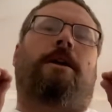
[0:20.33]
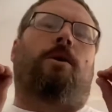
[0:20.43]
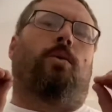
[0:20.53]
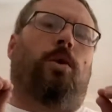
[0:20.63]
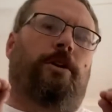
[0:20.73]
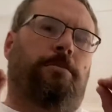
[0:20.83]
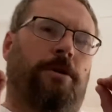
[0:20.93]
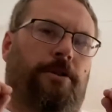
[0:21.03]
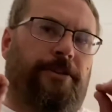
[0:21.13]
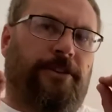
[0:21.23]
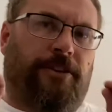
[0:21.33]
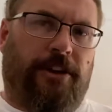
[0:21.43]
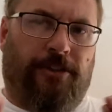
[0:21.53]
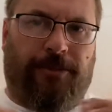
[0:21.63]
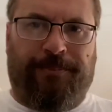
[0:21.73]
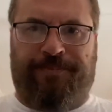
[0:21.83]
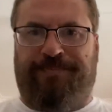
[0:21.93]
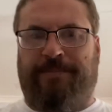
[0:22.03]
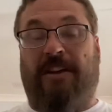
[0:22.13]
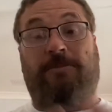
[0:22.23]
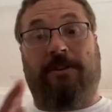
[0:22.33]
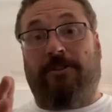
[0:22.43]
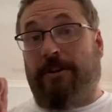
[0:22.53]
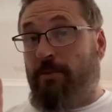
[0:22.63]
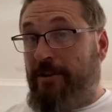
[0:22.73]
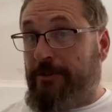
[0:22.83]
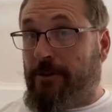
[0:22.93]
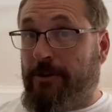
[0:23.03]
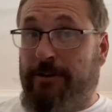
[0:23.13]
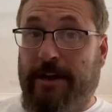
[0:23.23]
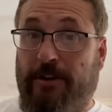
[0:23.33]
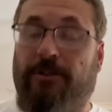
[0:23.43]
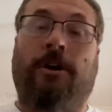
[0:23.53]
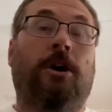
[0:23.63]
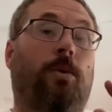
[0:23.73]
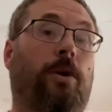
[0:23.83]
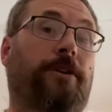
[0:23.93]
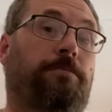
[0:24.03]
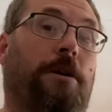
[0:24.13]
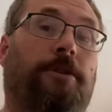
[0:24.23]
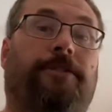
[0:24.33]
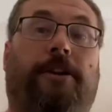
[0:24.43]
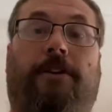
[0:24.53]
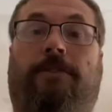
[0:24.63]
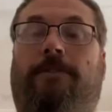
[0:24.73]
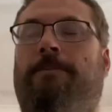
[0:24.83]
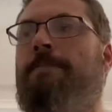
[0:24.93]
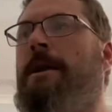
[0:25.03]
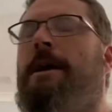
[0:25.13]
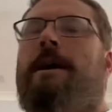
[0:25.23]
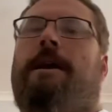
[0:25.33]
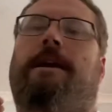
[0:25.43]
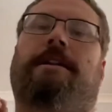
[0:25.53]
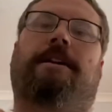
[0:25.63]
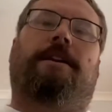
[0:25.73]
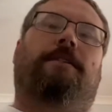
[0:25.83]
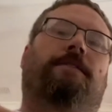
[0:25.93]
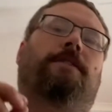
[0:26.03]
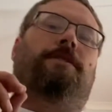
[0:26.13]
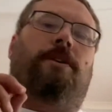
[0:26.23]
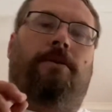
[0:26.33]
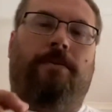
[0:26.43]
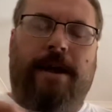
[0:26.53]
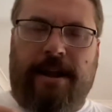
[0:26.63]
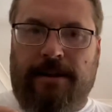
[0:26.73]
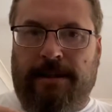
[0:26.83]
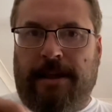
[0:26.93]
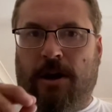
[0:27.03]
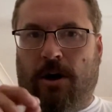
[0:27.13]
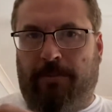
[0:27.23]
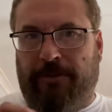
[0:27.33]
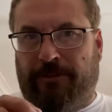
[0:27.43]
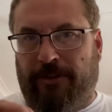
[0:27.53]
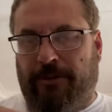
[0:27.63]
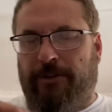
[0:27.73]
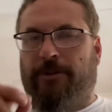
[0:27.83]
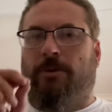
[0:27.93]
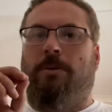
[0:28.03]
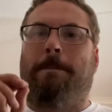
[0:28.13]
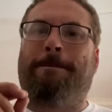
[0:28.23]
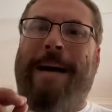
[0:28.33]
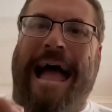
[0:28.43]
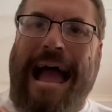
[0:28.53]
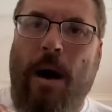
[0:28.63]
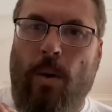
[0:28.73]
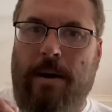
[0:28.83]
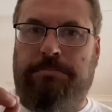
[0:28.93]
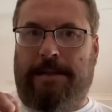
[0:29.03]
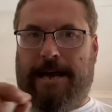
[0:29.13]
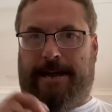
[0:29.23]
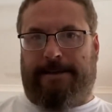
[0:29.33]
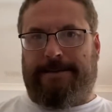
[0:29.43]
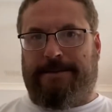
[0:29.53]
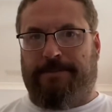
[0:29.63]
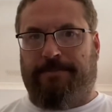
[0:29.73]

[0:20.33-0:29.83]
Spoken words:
what politics is, especially in a Western context. What is politics? It is directly oppositional power plays.